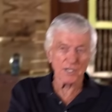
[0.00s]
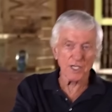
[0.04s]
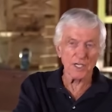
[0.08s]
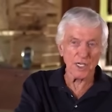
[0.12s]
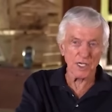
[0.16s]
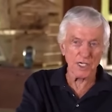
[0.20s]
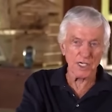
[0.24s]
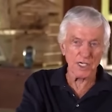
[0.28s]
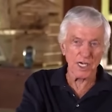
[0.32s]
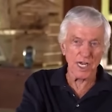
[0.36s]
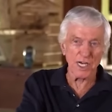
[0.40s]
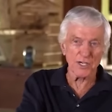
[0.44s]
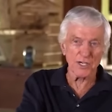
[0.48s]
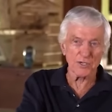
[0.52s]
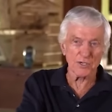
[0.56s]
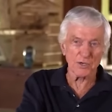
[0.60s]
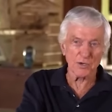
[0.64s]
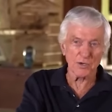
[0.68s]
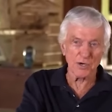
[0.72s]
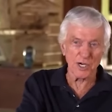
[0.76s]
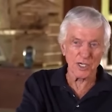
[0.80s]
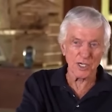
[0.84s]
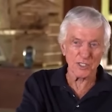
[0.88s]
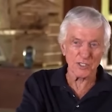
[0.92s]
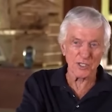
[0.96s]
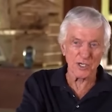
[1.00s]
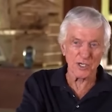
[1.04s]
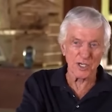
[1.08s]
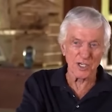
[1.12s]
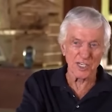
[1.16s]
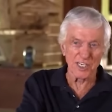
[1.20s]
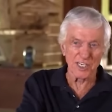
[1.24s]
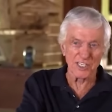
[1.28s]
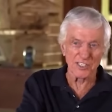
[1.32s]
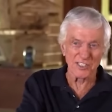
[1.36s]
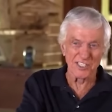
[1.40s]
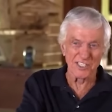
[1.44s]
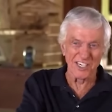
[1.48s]
At the age of
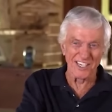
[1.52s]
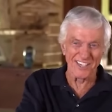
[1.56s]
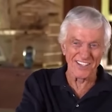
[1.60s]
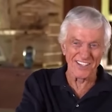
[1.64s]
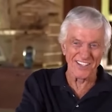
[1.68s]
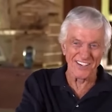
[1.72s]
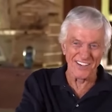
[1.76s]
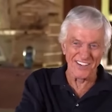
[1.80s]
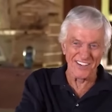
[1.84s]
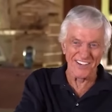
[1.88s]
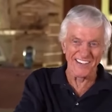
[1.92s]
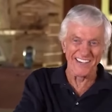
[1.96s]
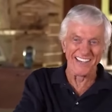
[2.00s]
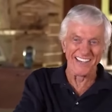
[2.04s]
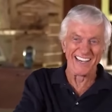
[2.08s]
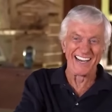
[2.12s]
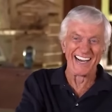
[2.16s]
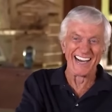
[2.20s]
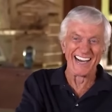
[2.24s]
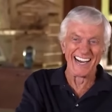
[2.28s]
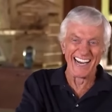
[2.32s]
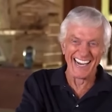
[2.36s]
ninety, Dick Van Dyke